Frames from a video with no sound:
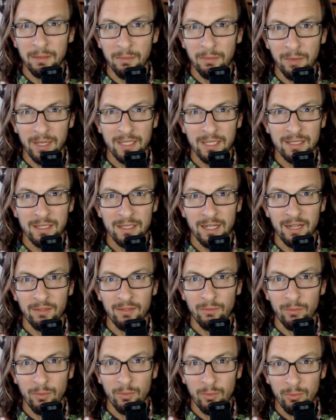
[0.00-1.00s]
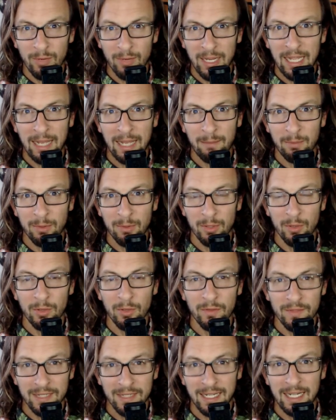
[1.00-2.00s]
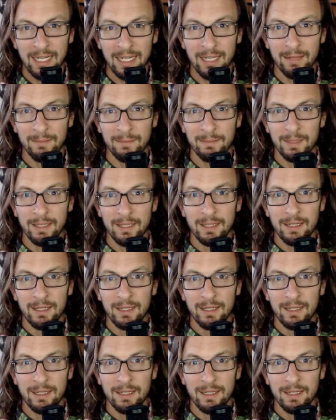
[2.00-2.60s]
wasted a crap load of time